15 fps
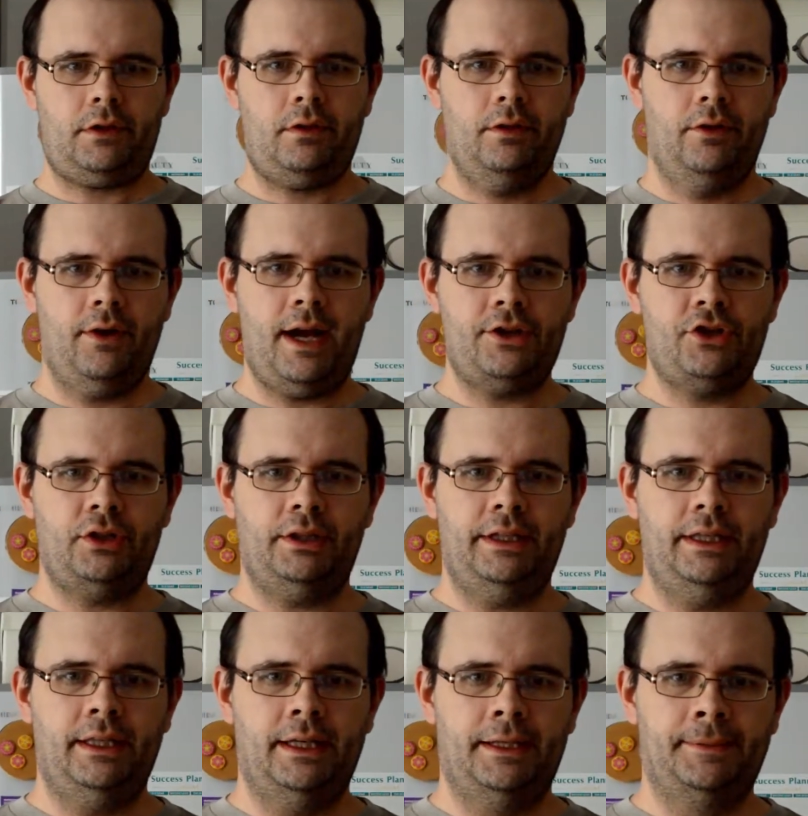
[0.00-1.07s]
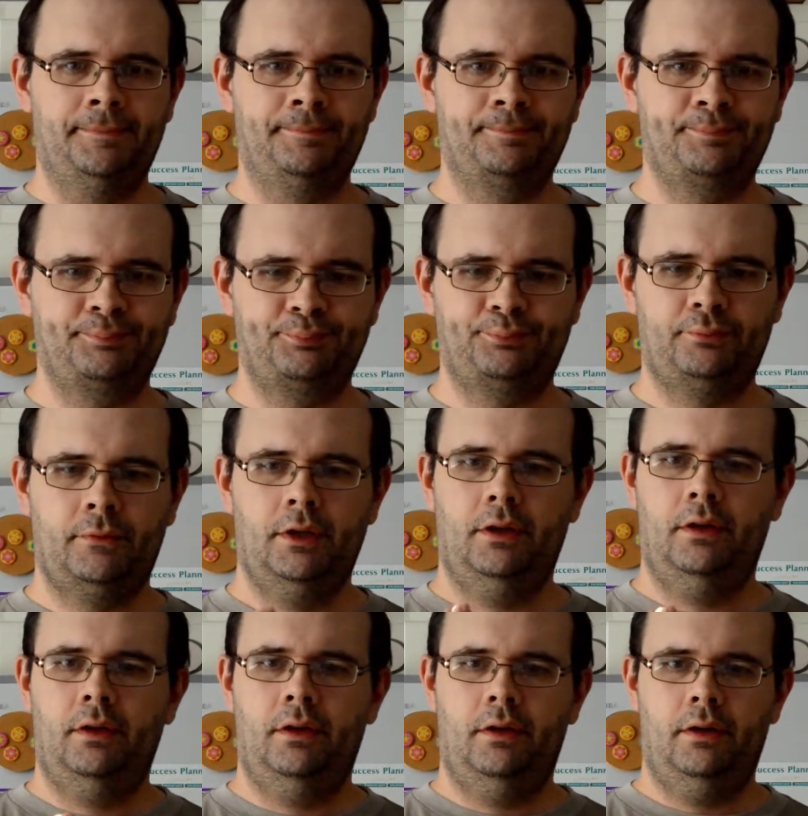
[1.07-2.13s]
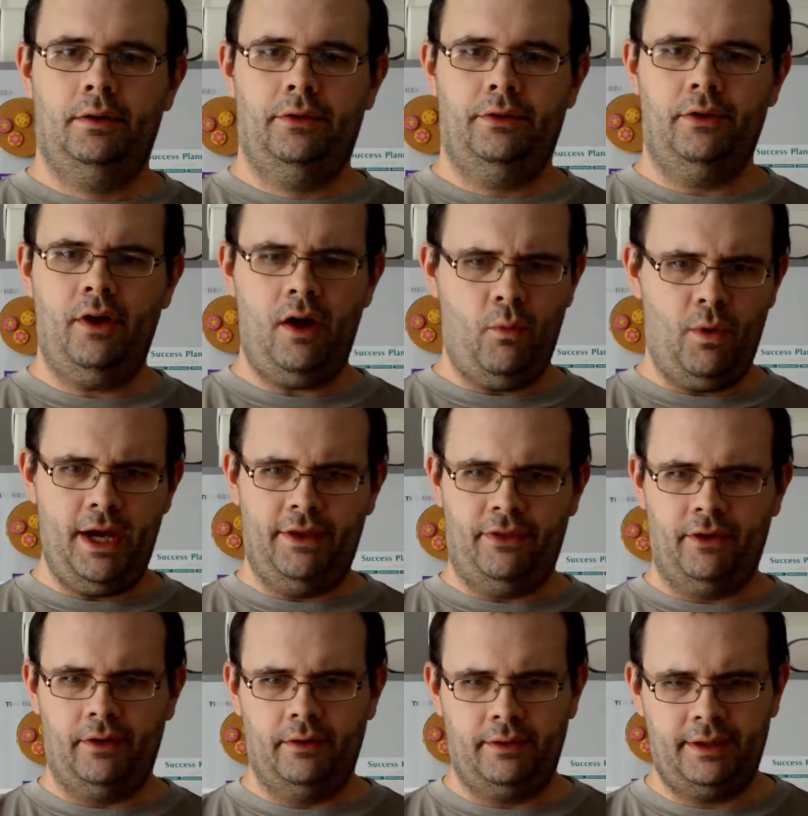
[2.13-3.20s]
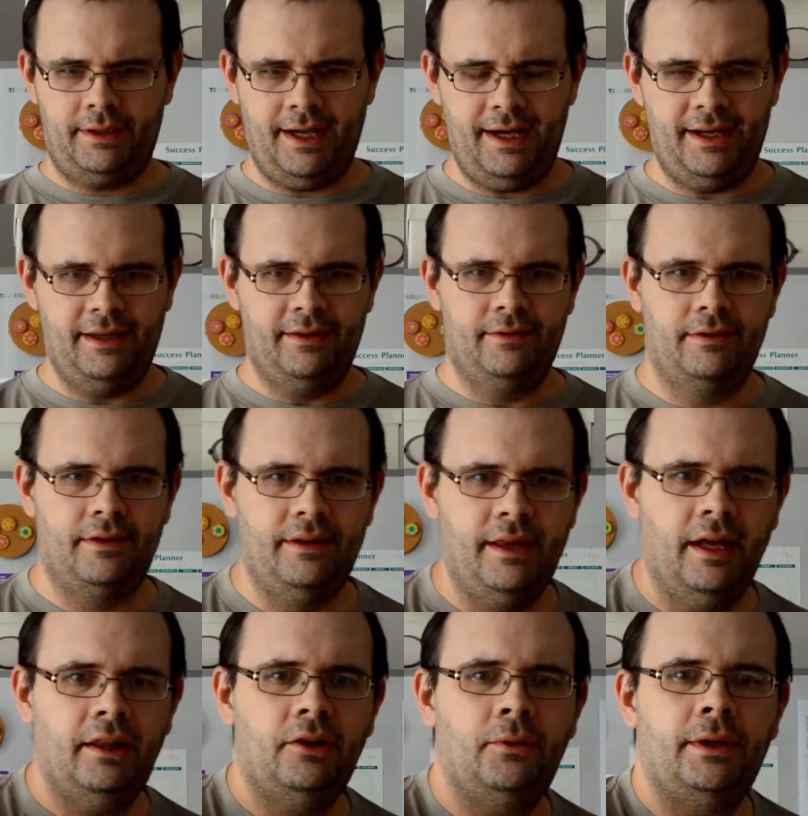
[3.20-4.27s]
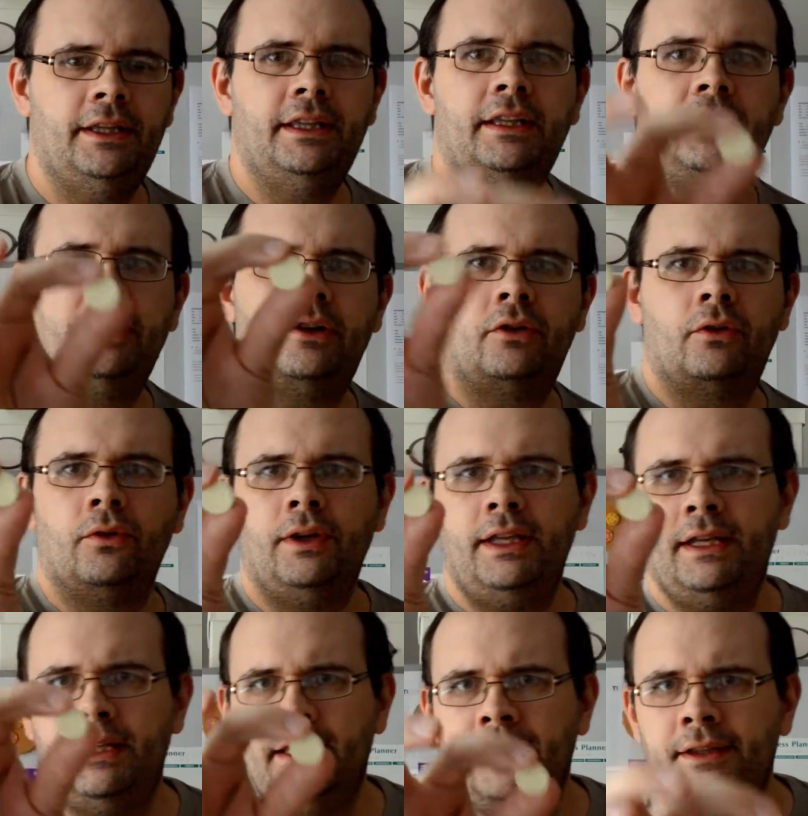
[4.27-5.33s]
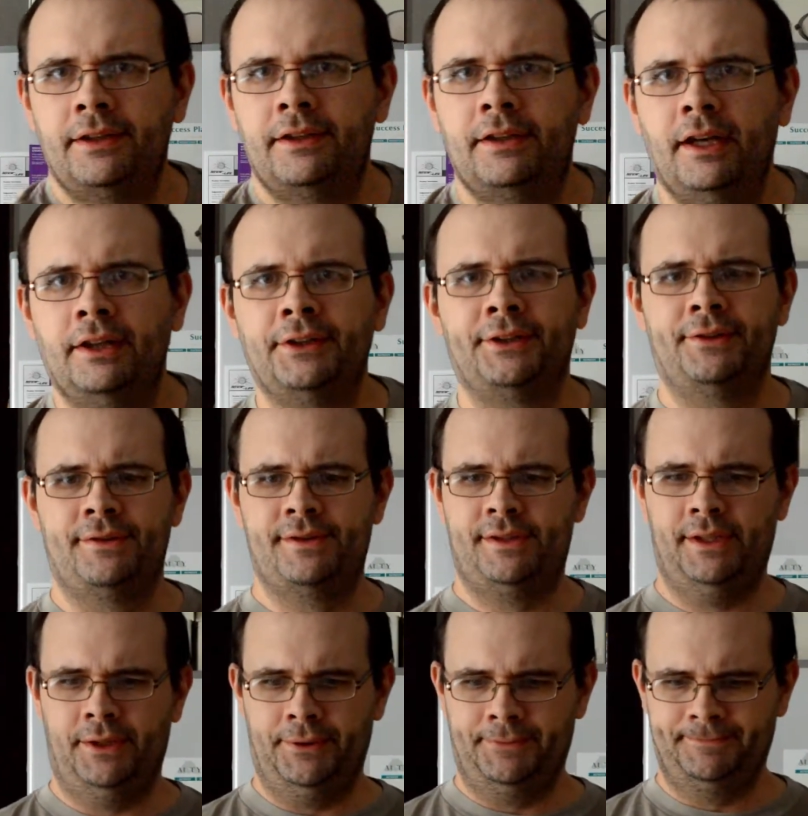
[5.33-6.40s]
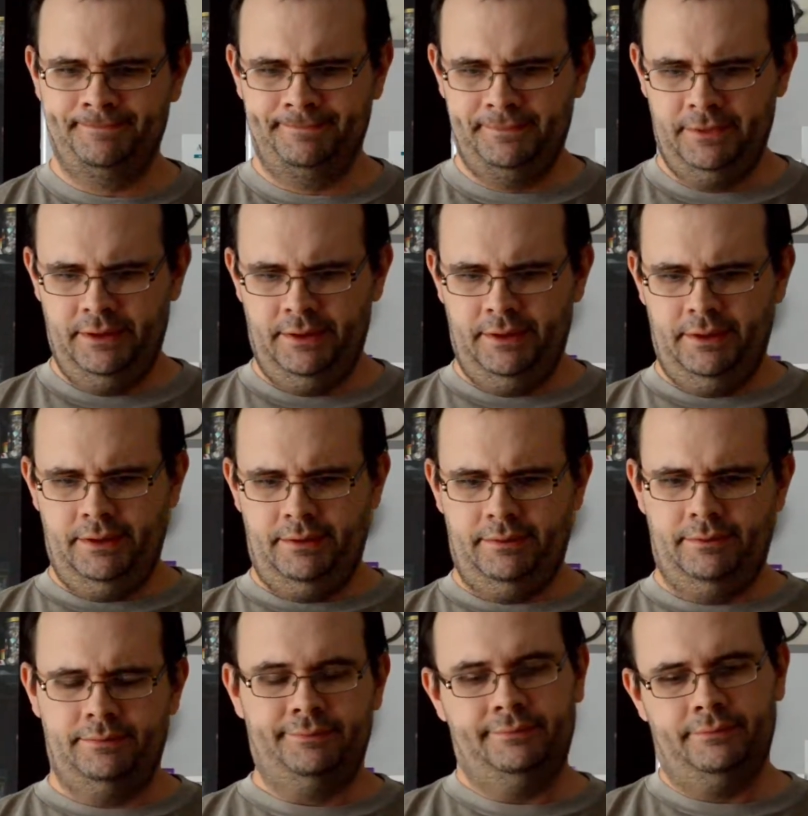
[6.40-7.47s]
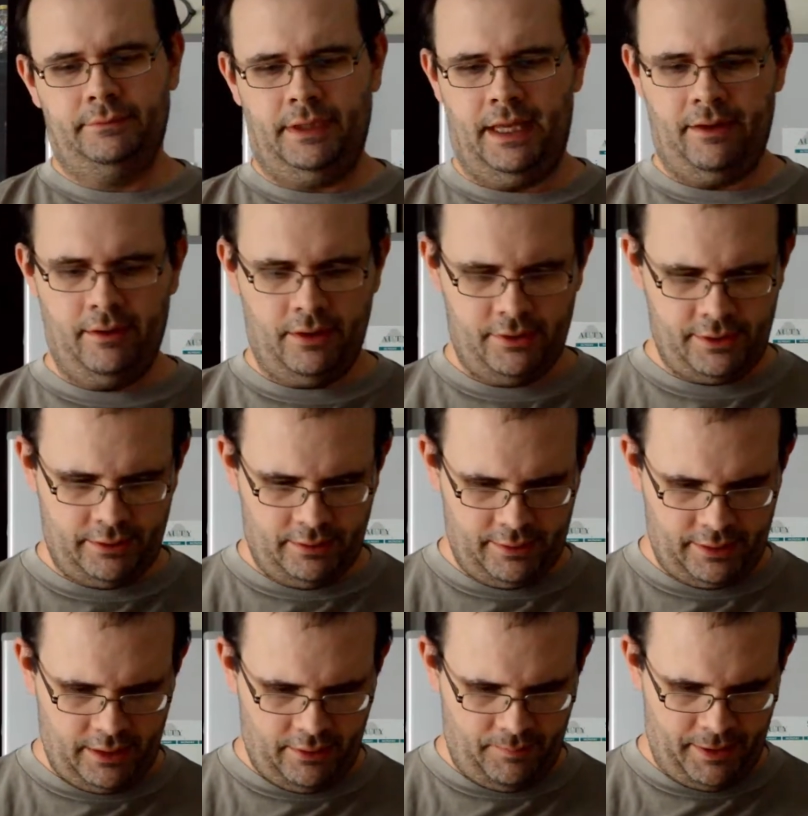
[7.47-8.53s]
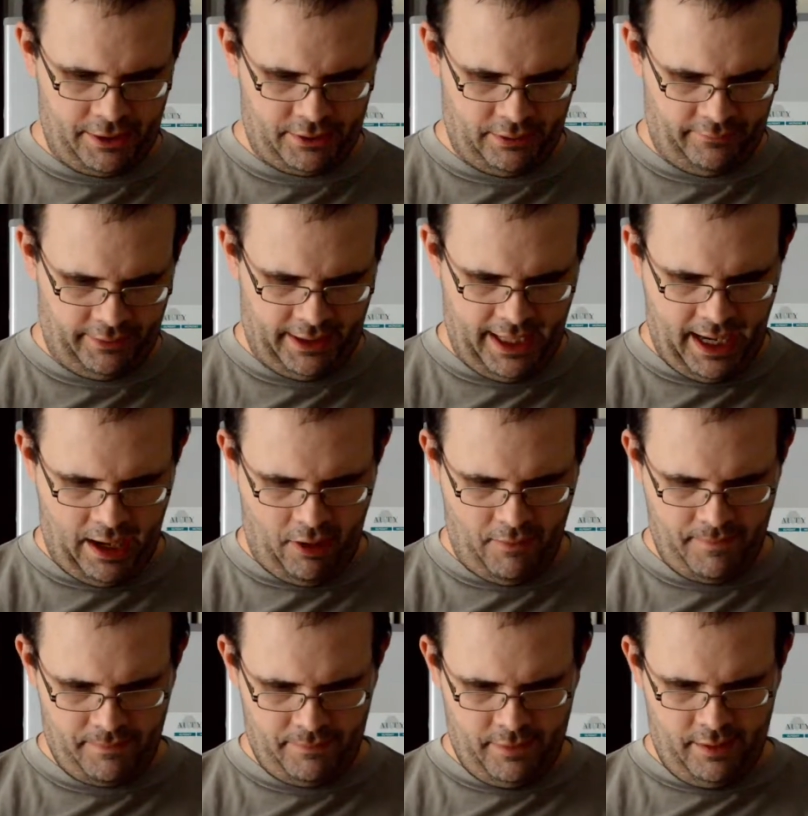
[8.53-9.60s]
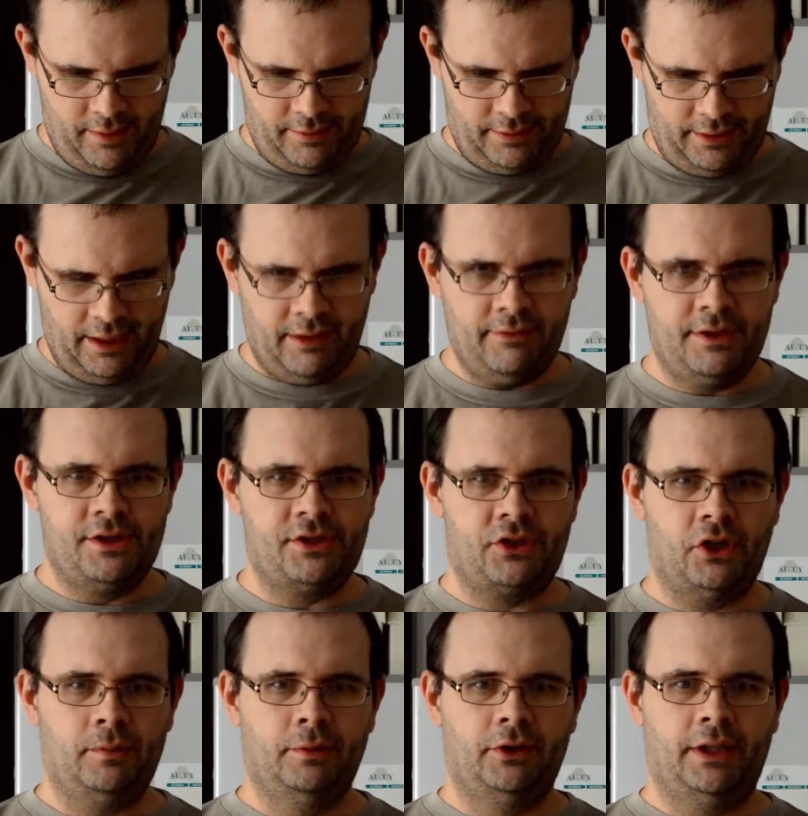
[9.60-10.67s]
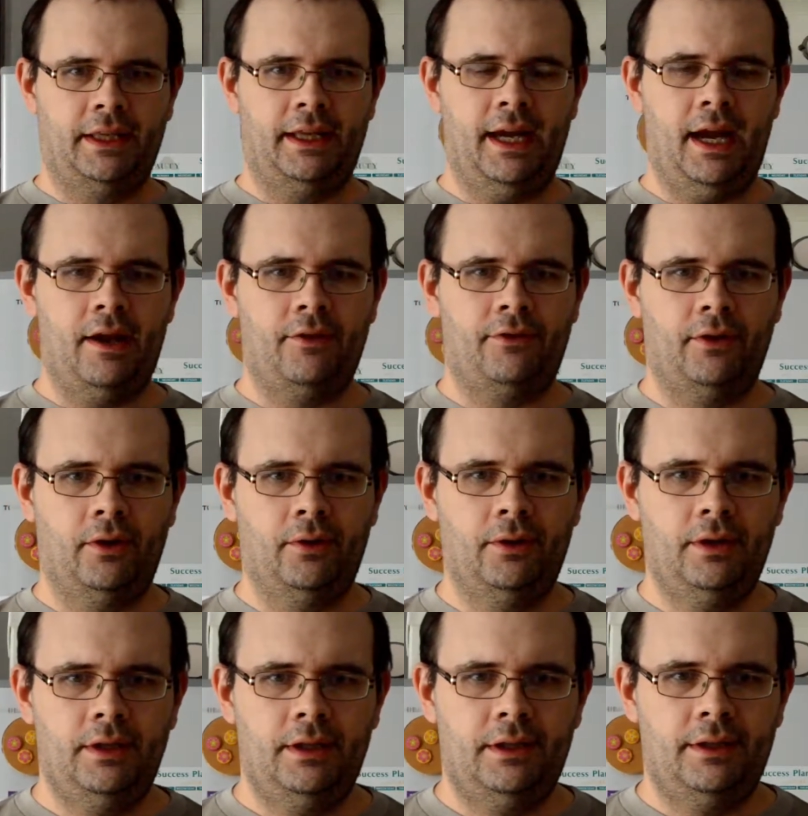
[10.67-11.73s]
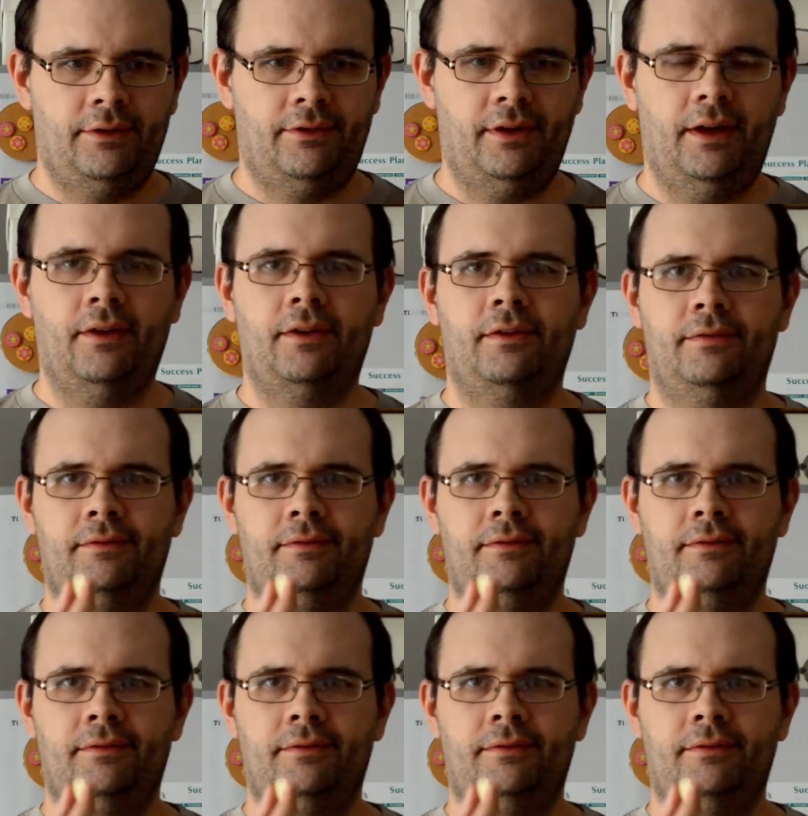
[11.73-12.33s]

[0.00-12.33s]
They're actually, they're not white. They're kind of yellowy, greeny colored, so. And there's another picture of a cow. It's kind of a disturbed looking cow, so see how.